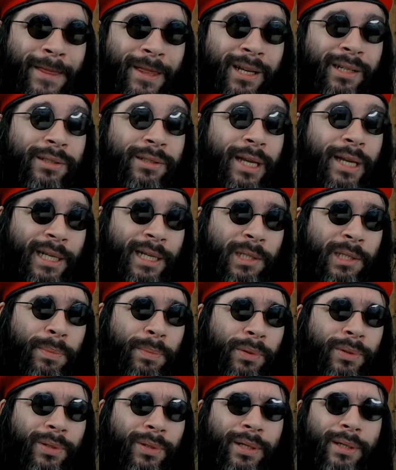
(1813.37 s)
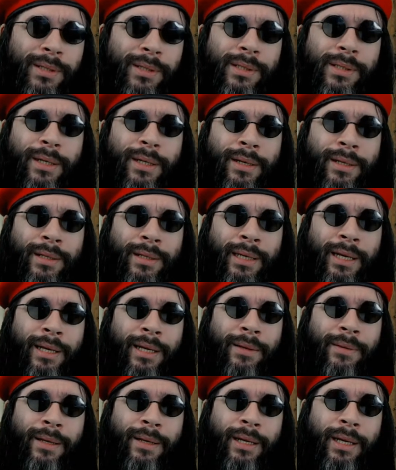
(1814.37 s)
taxable grants at that,
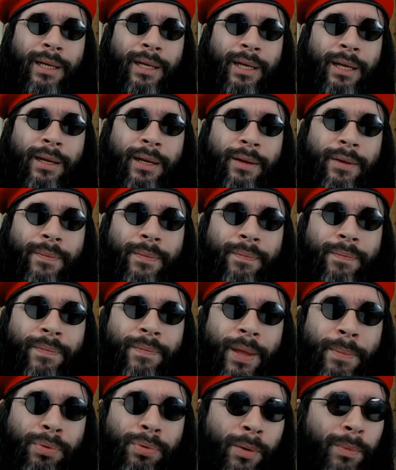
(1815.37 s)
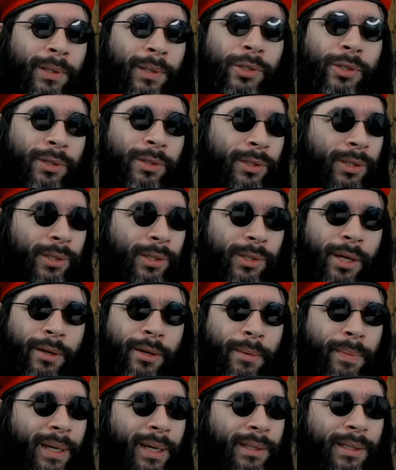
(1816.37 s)
they probably should have just done a
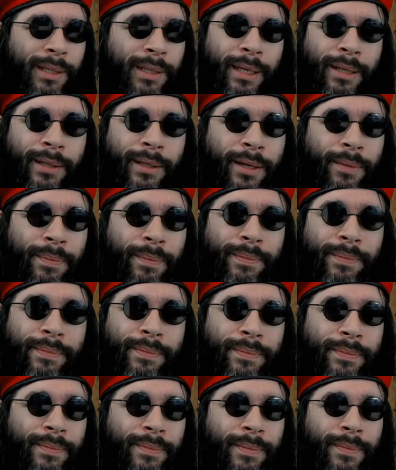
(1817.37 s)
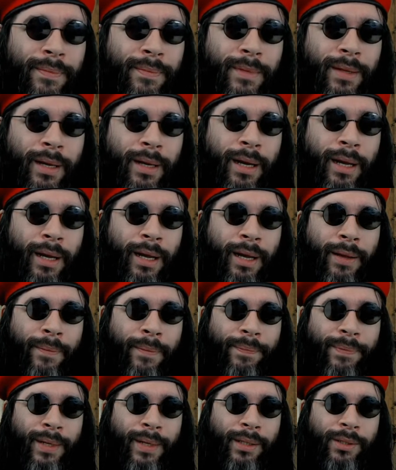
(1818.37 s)
basic income
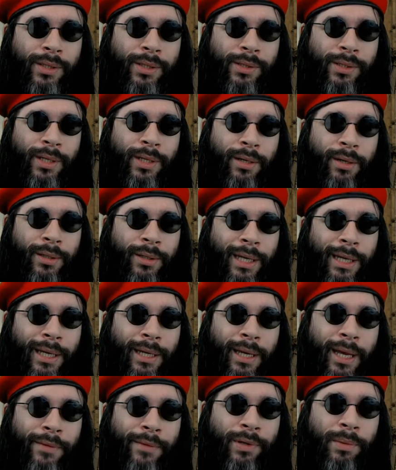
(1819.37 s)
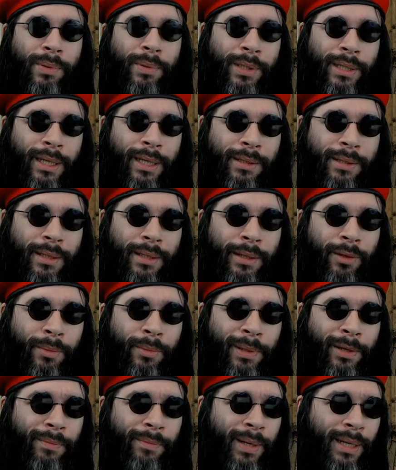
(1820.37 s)
and just said, okay, everybody gets a little bit
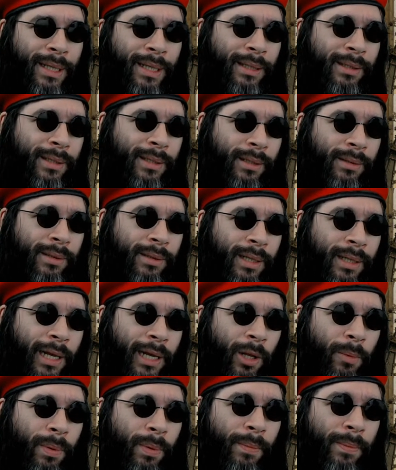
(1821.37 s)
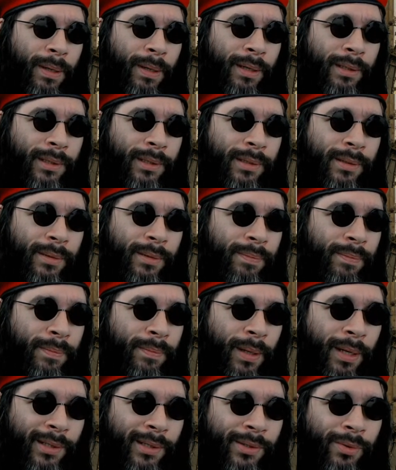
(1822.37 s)
of money to help them
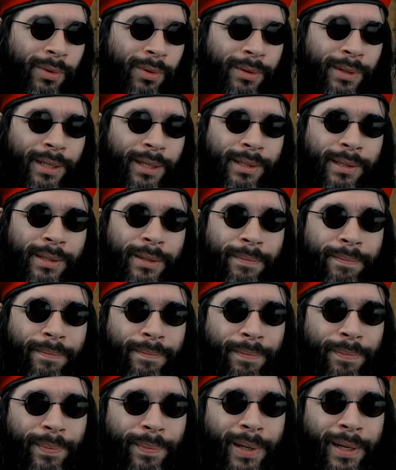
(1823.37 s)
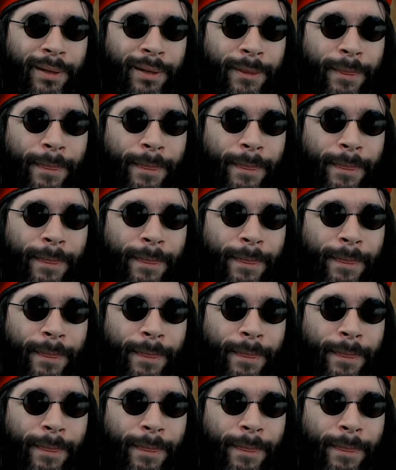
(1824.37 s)
past all of this. But